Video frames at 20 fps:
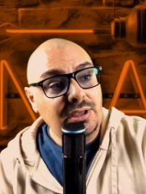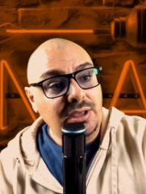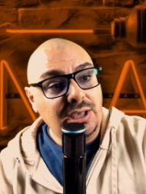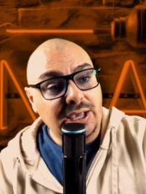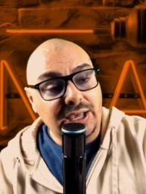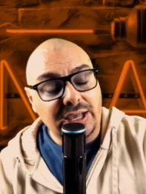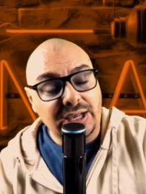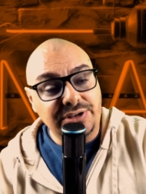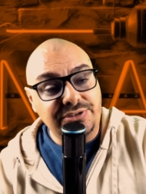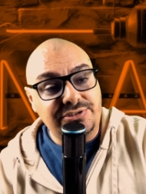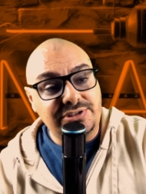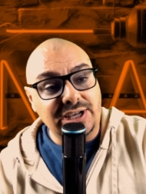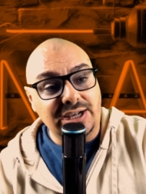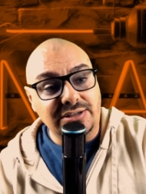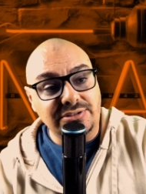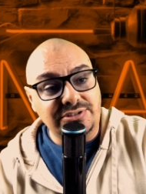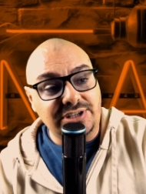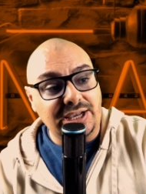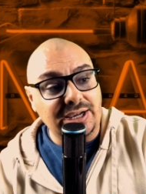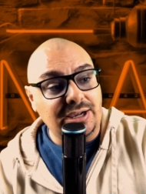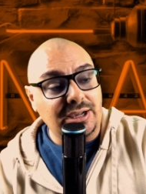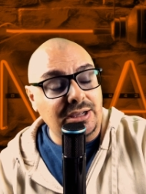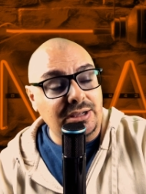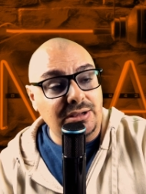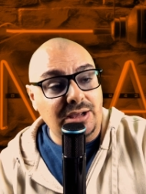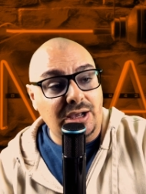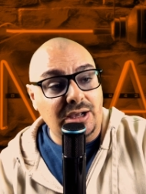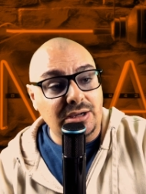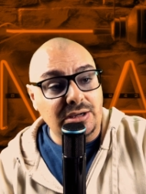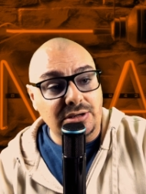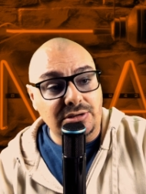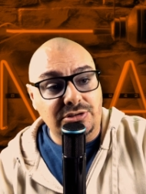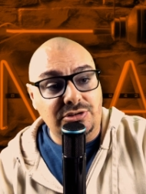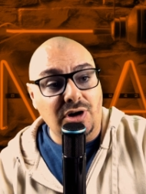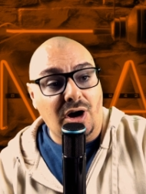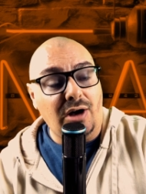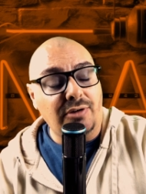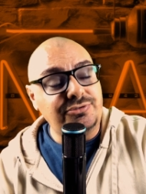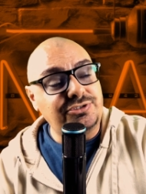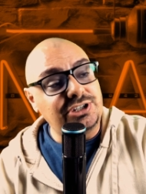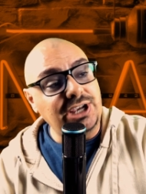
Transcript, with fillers: It, it sounds like a, a golf